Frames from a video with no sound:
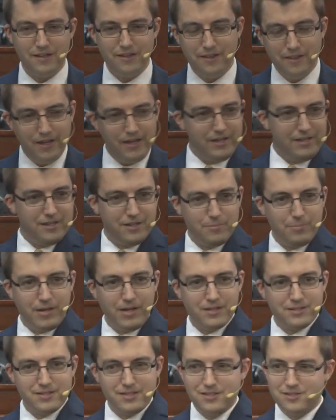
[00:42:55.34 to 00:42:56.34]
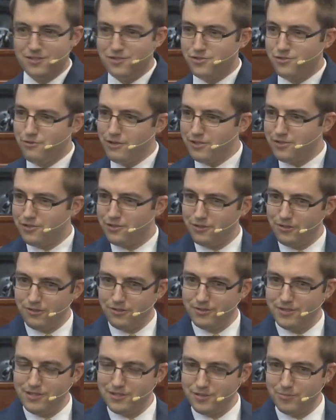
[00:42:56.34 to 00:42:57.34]
They get a pass. He's
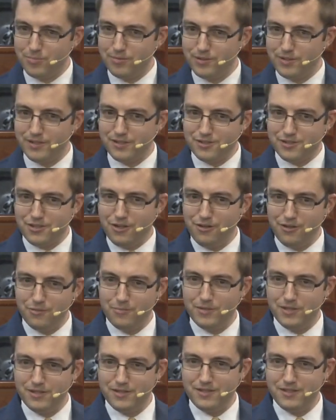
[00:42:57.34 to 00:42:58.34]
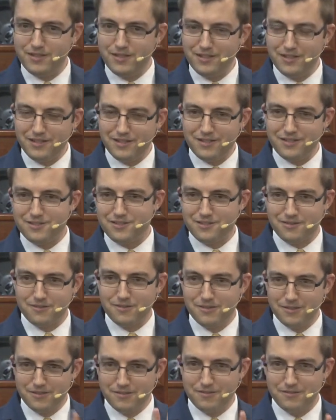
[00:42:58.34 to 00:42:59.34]
stricter disciplining Solomon and his
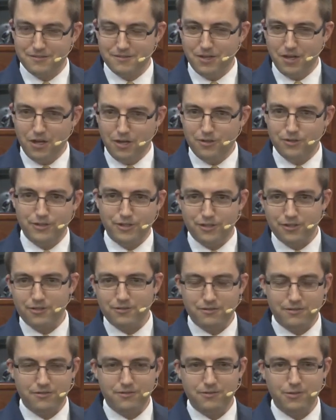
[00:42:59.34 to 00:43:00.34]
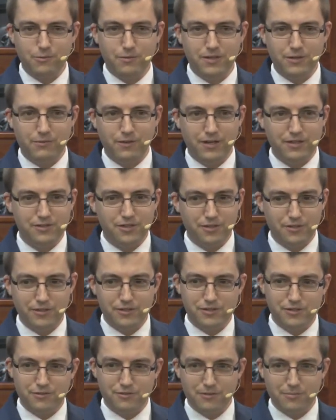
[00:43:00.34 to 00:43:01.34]
uglier, you know, no one ever has
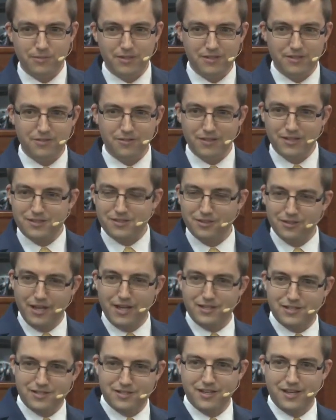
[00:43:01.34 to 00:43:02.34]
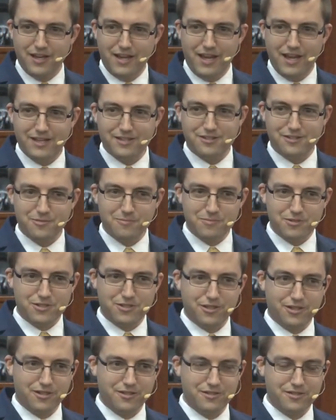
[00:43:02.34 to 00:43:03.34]
ugly children, but you know, his less handsome
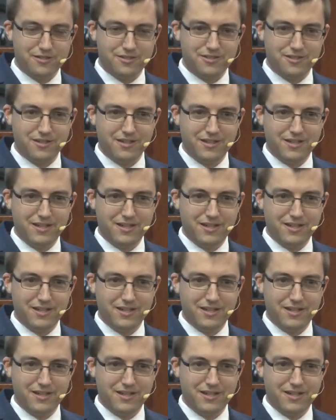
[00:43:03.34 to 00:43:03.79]
sons.